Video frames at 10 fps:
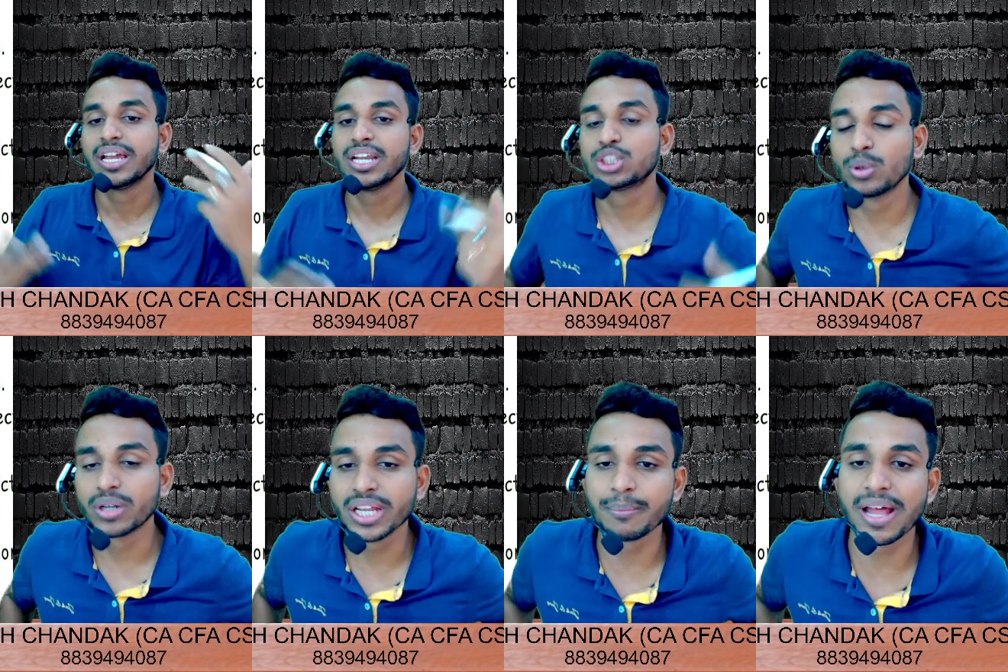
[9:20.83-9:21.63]
It
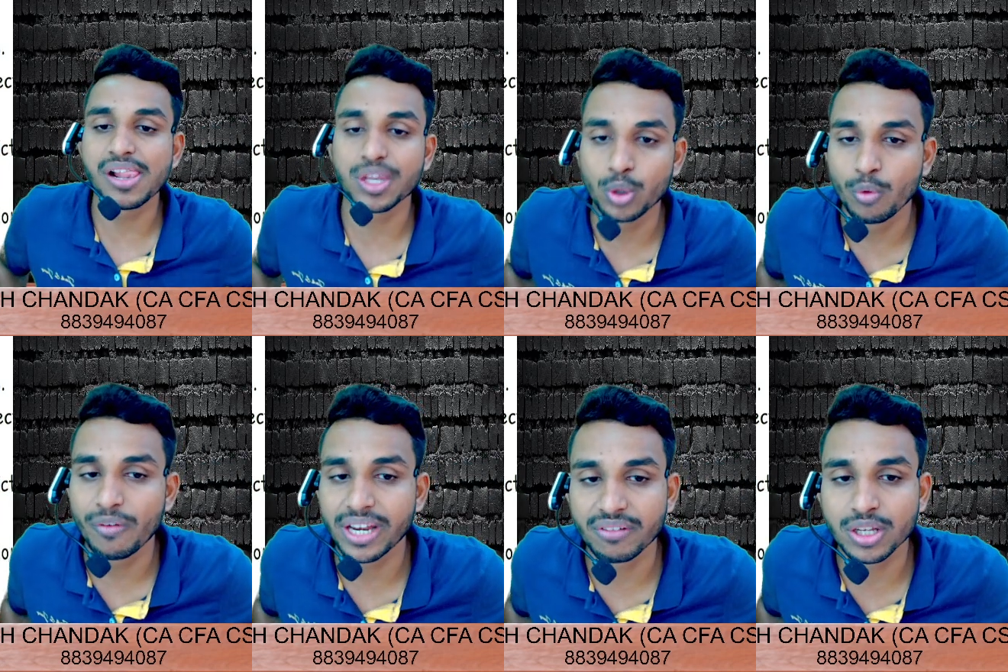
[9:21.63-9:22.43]
should ring bells to you
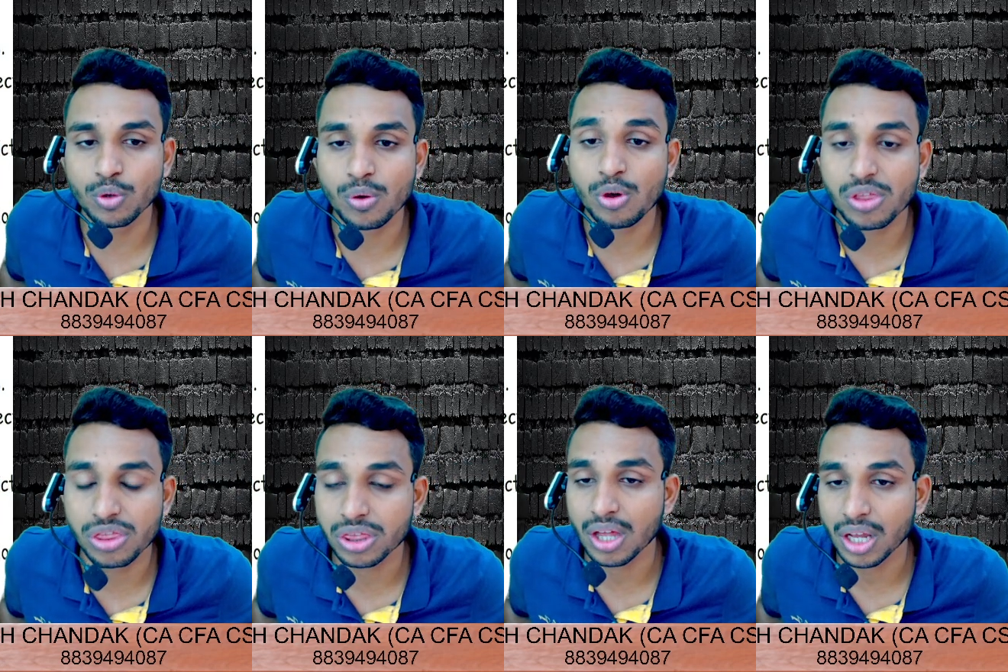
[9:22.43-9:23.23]
whenever you
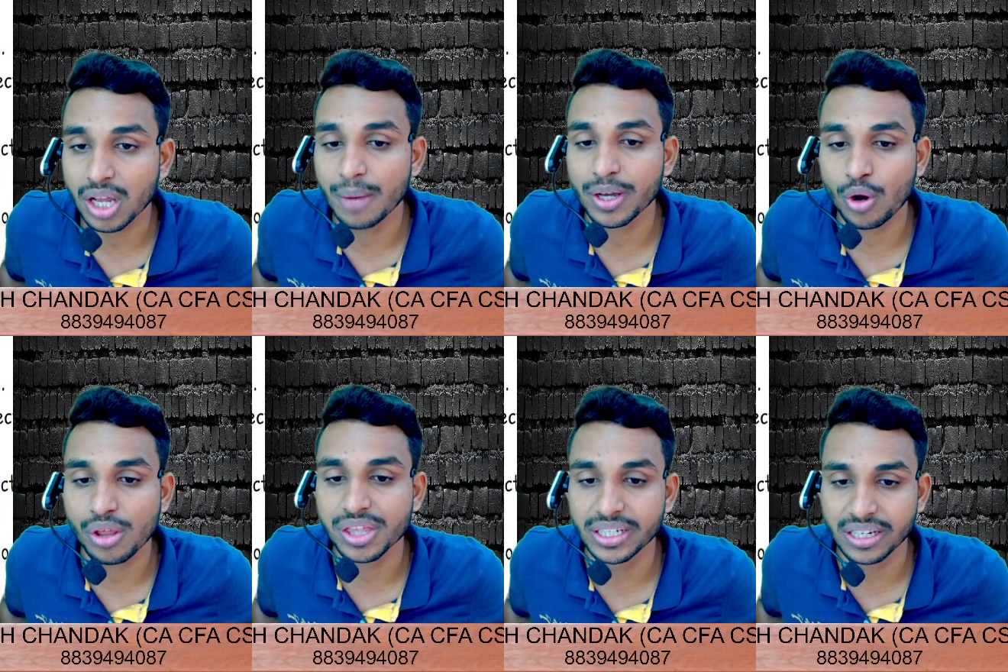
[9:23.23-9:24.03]
come
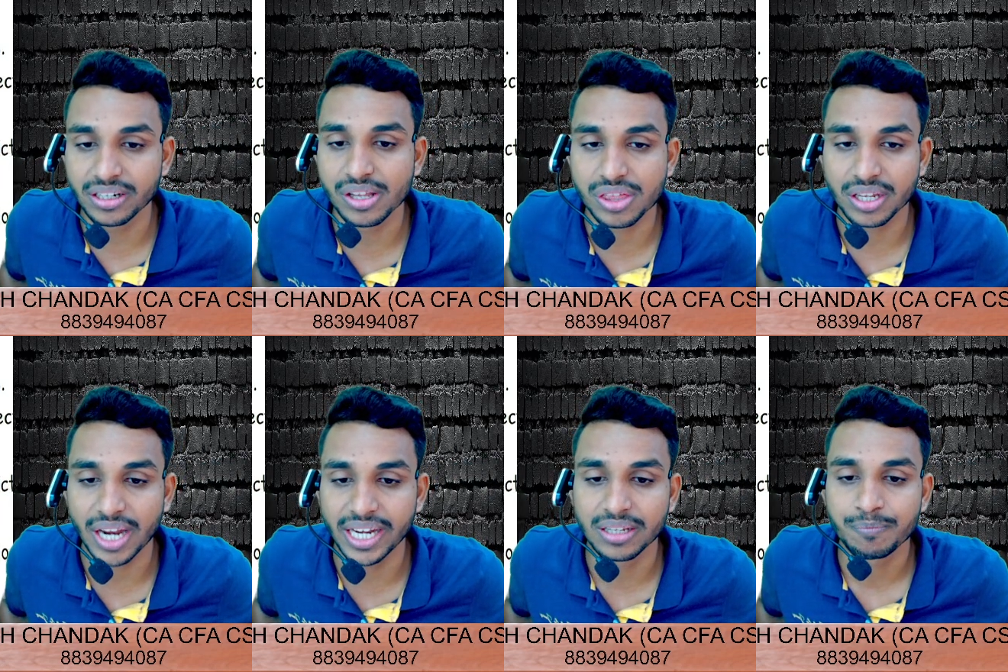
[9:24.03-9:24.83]
across certain risk,
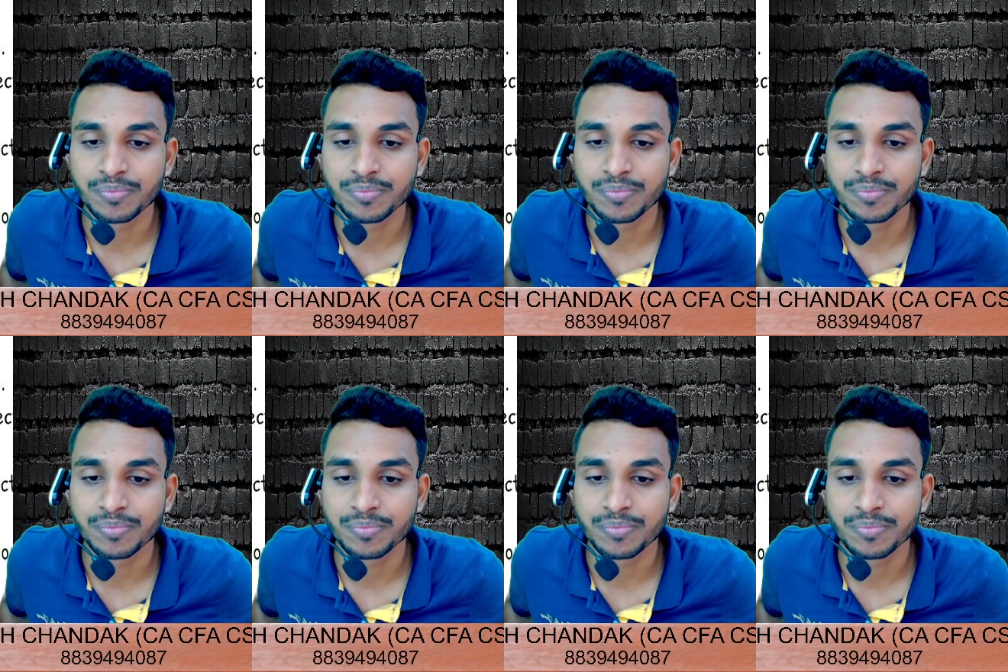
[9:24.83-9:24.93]
right?